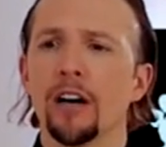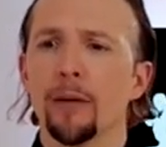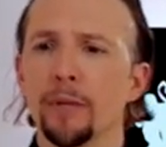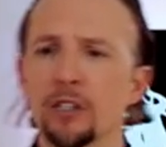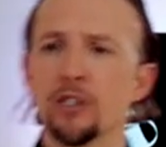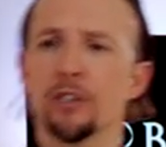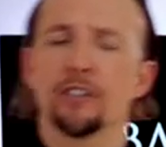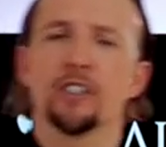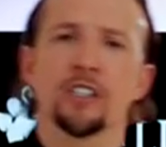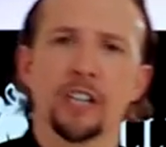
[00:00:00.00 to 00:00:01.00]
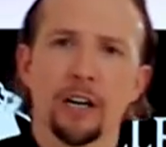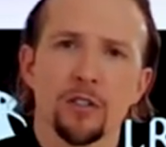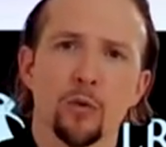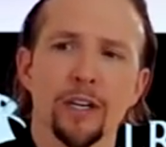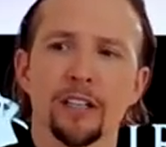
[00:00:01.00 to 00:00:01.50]
I'm in the studio 6 hours
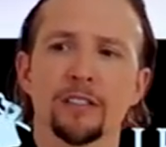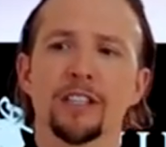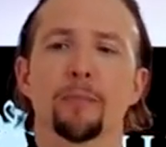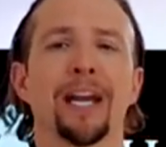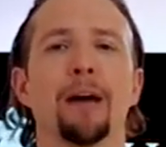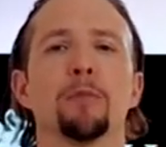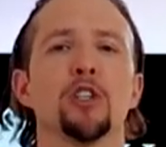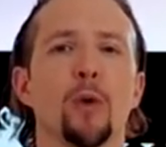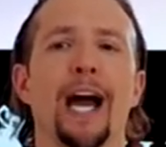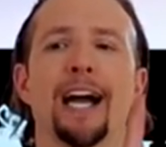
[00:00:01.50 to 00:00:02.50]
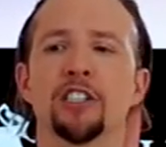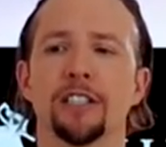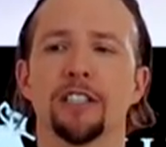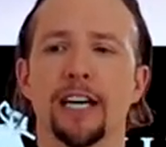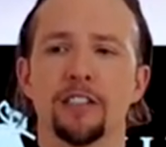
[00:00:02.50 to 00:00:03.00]
a week. It's like, but how much are you
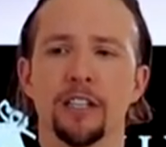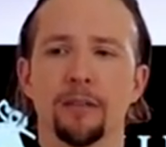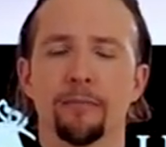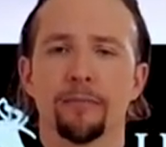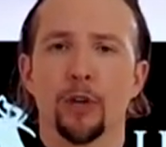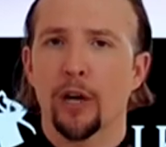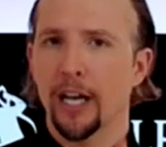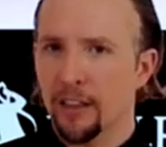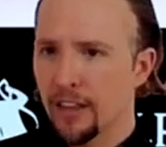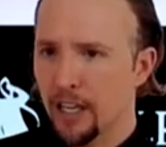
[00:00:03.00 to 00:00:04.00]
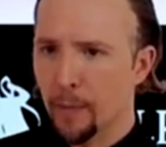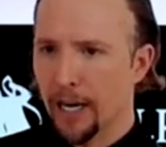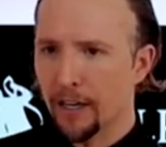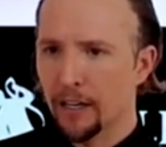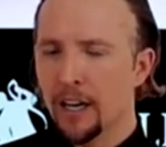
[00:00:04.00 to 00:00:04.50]
actually dancing? Okay, think about it.